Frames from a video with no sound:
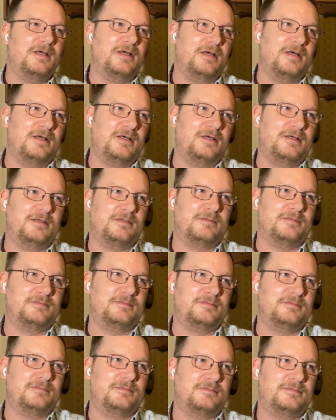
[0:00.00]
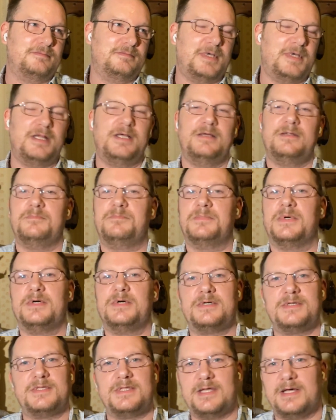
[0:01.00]
And it
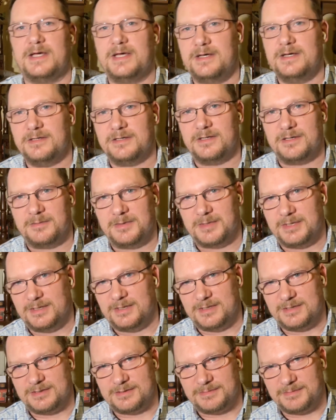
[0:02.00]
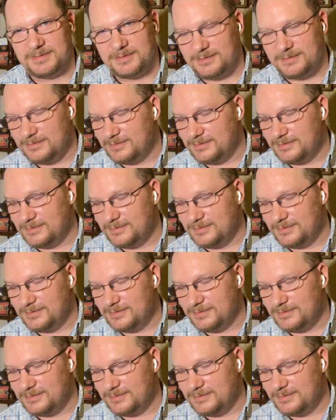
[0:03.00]
bugs the hell out of my husband.